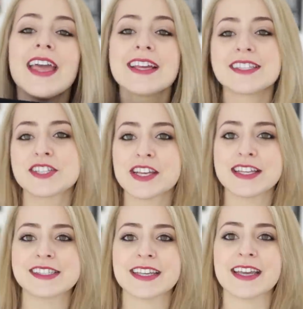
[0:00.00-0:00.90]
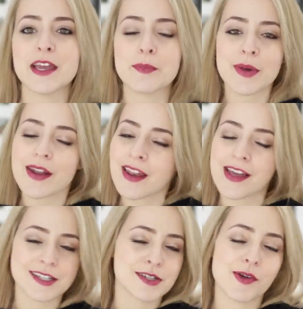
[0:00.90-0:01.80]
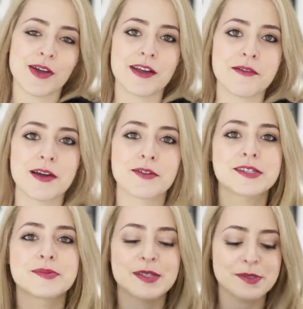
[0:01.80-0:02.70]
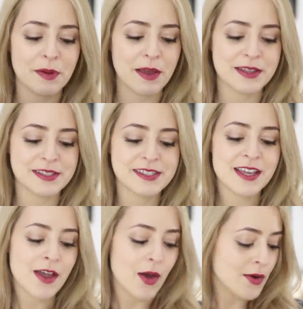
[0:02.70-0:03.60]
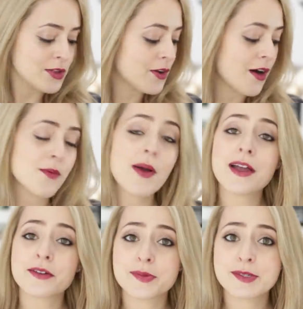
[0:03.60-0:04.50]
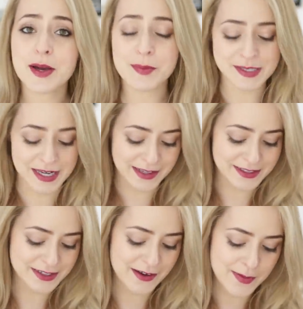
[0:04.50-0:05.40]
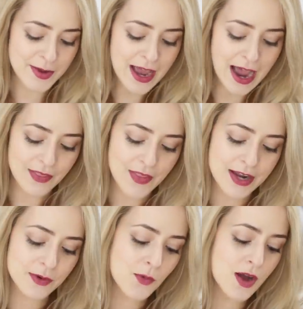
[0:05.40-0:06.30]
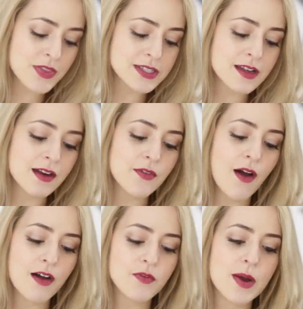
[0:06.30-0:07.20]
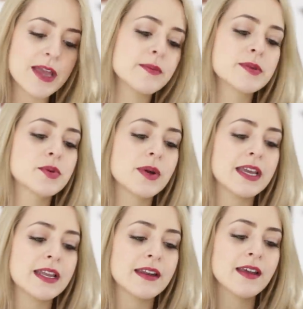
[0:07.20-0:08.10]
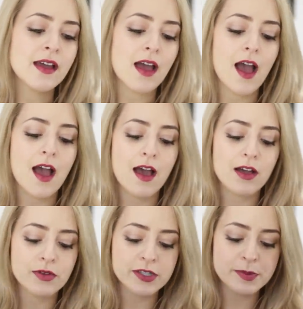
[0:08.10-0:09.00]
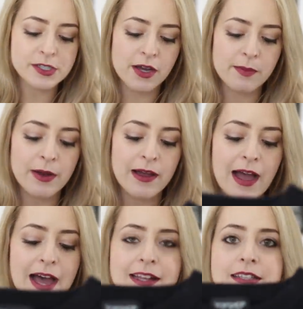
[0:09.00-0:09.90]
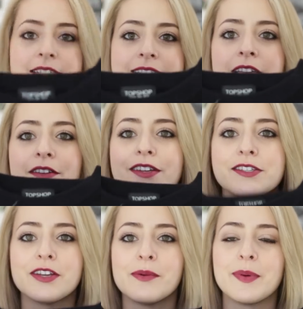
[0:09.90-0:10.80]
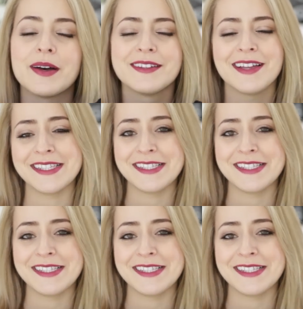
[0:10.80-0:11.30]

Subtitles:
It's cheesy, but I like to rock it around Christmas because you can't wear Christmas jumpers any other time. And then one that's kind of halfway in between a Christmas jumper and a serious jumper,